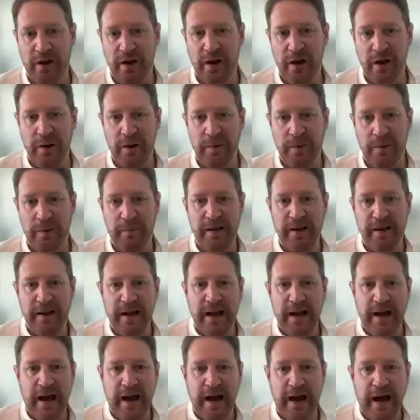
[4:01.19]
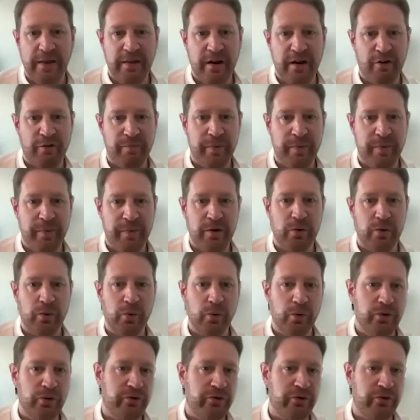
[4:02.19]
And there have been
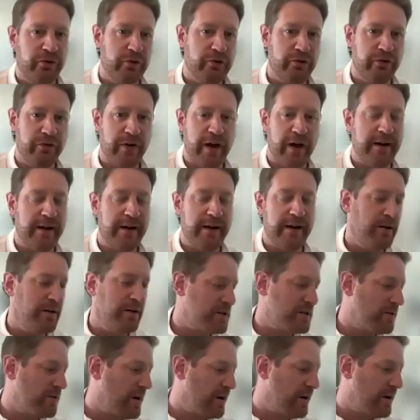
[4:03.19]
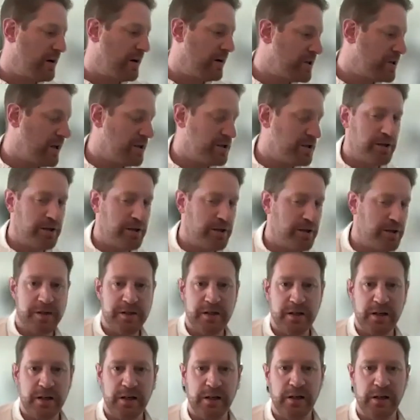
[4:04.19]
all sorts of headlines around
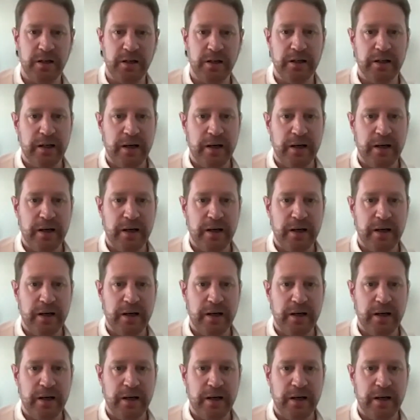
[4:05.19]
ChatGPT